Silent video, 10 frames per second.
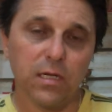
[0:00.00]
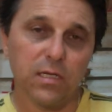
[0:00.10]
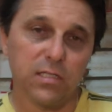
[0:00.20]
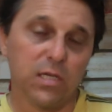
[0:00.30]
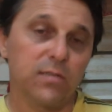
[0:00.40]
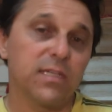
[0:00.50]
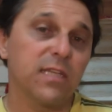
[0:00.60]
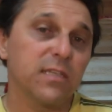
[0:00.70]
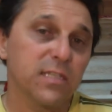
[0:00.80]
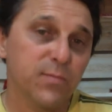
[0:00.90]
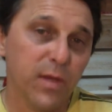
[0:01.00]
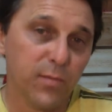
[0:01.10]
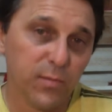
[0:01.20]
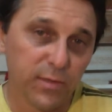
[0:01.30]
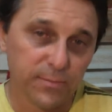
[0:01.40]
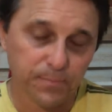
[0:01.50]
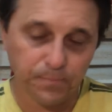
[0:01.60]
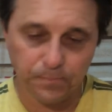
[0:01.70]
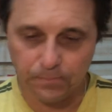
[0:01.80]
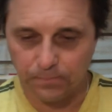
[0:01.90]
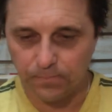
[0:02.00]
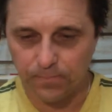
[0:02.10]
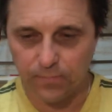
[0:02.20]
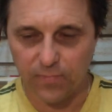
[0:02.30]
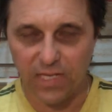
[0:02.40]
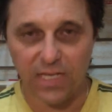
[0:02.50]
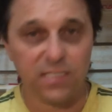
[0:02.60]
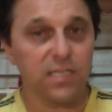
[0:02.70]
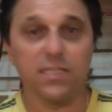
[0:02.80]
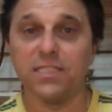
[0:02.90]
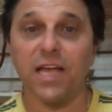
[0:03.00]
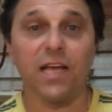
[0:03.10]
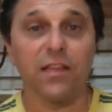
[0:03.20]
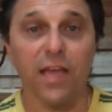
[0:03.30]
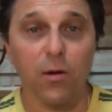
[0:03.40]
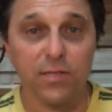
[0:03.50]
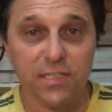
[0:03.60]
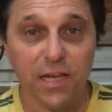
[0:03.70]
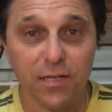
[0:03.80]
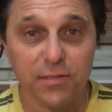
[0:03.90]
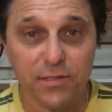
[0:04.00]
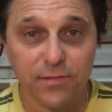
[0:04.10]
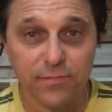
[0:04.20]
So death and dismemberment is exactly how it sounds.